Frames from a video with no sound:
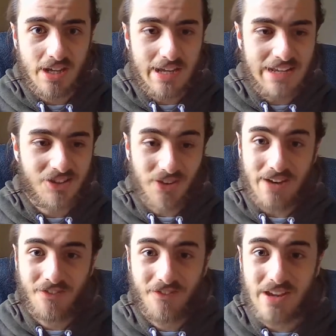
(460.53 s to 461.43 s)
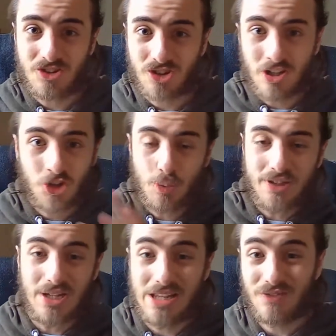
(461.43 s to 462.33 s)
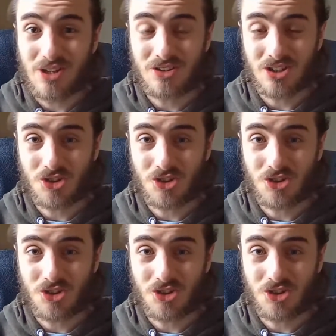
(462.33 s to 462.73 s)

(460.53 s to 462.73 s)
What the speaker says: inside fish to be delivered